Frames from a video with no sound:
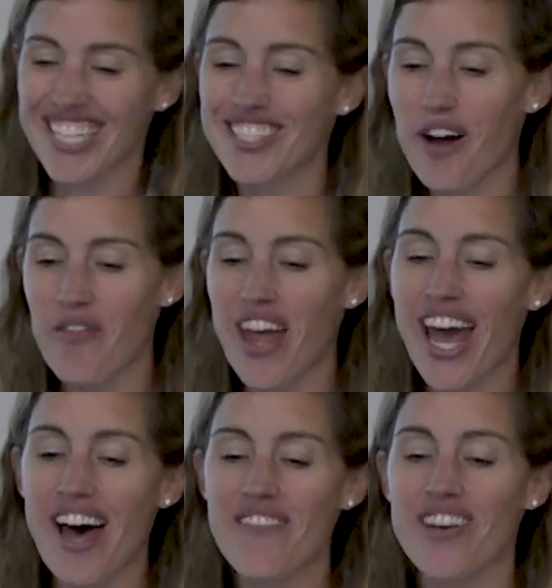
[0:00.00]
So
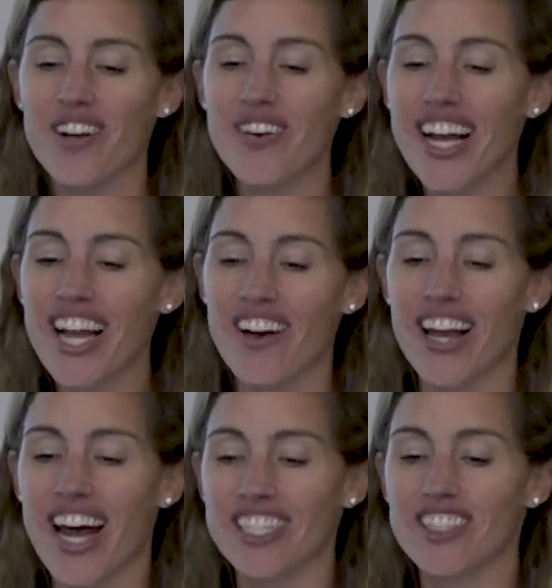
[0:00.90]
Gwinnett
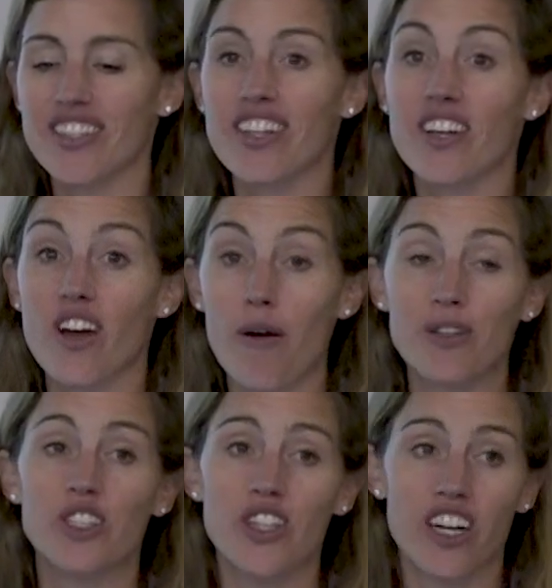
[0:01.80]
County has
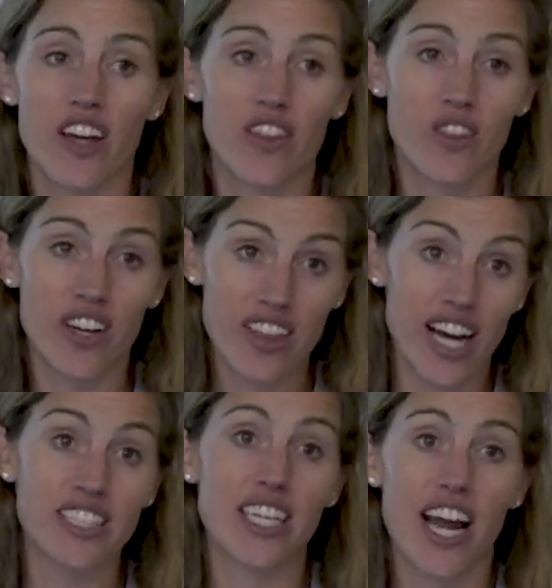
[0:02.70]
almost
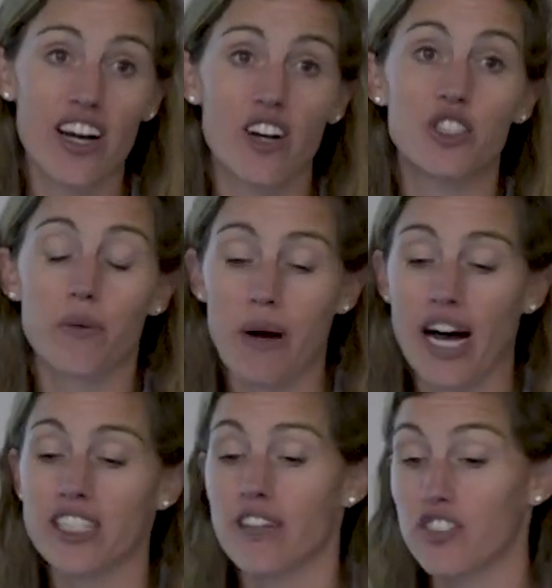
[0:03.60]
3,800
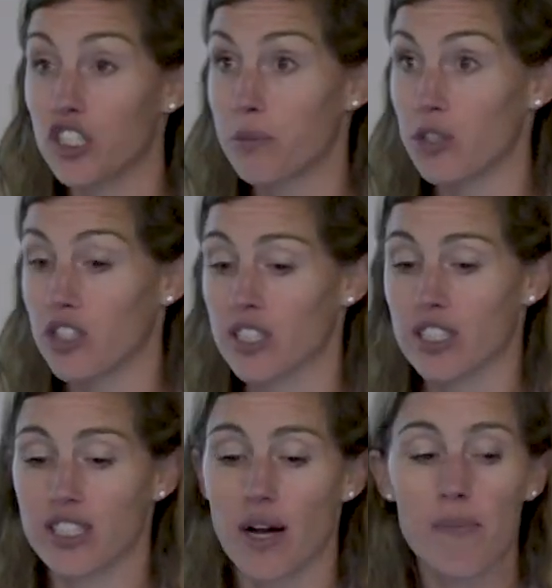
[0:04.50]
miles of distribution
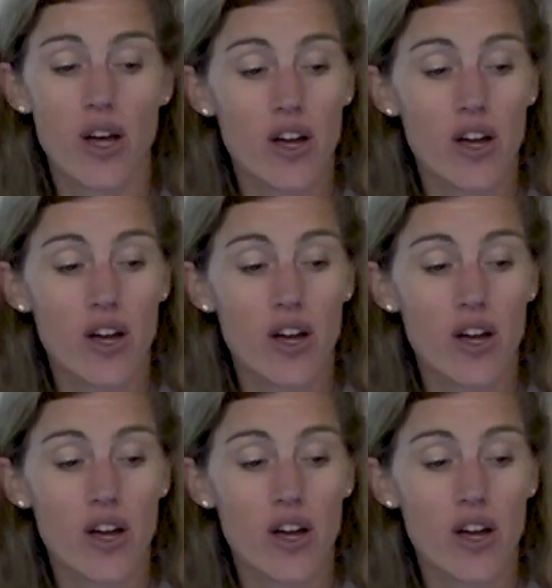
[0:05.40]
system,